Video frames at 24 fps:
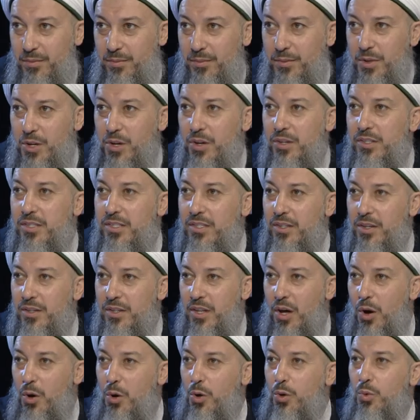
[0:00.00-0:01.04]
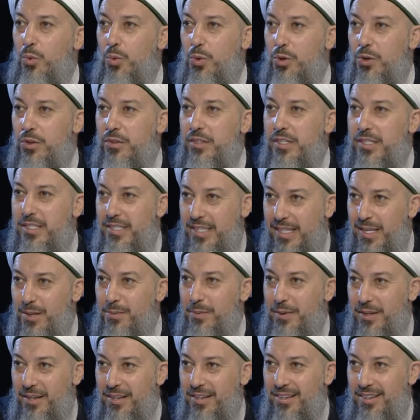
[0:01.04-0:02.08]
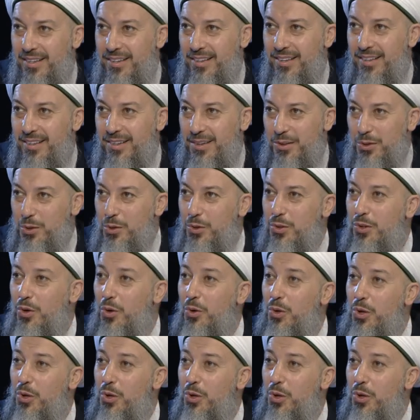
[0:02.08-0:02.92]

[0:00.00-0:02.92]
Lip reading: Because the whole world is sleeping. You're the only